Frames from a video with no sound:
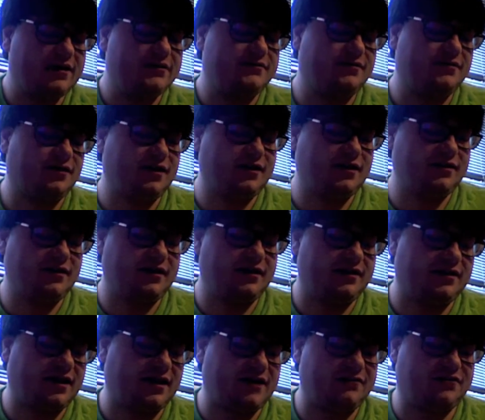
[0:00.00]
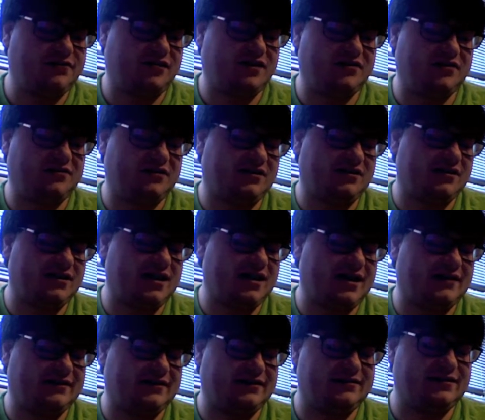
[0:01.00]
During a live show, Darren
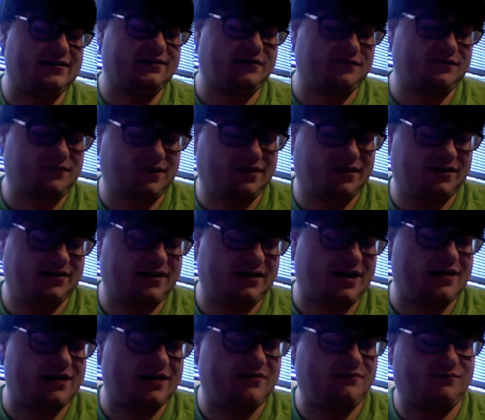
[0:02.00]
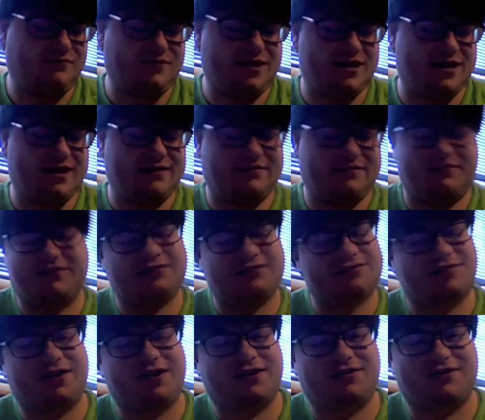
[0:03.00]
has a different feeling than when it's just a
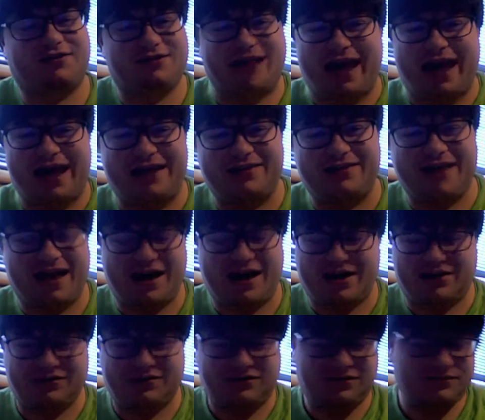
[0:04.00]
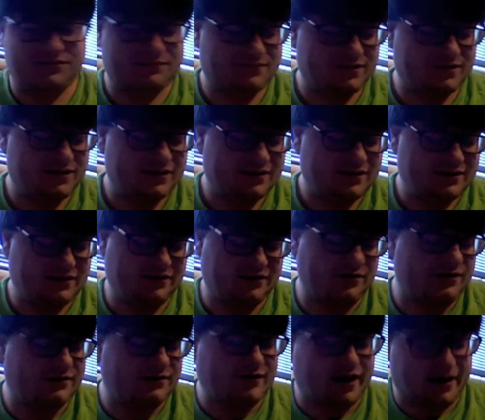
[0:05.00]
regular day in the house. That's what
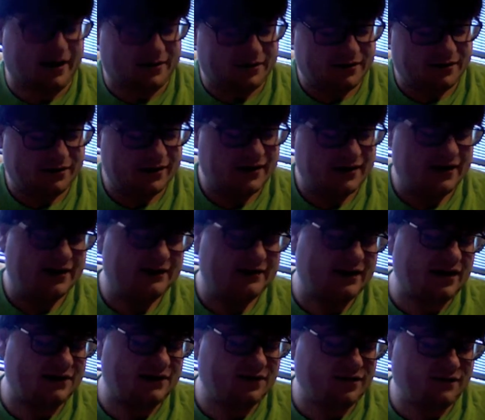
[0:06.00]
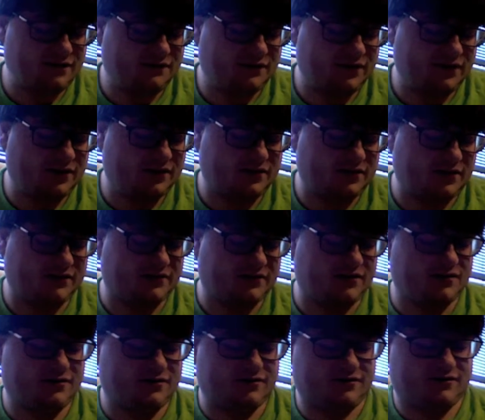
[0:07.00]
he said. Tiffany feels
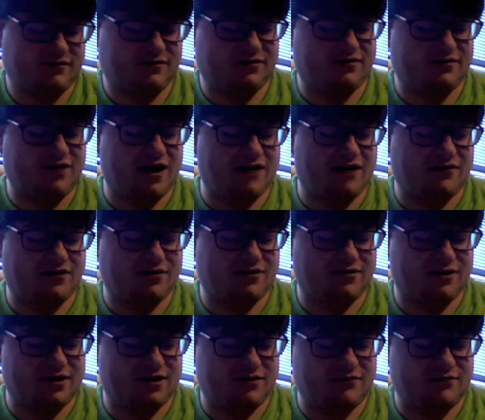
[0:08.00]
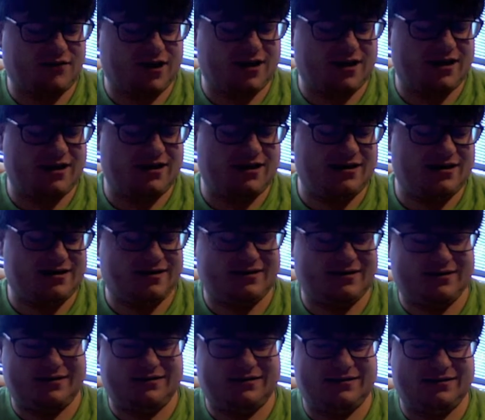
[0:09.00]
closer to everyone when
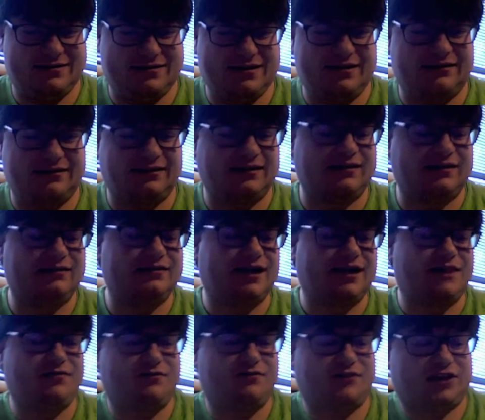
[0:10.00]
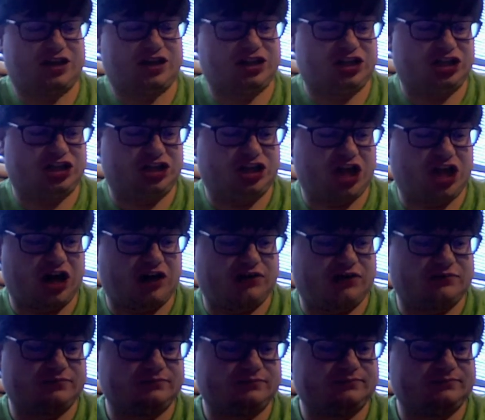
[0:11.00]
it's like a live eviction show.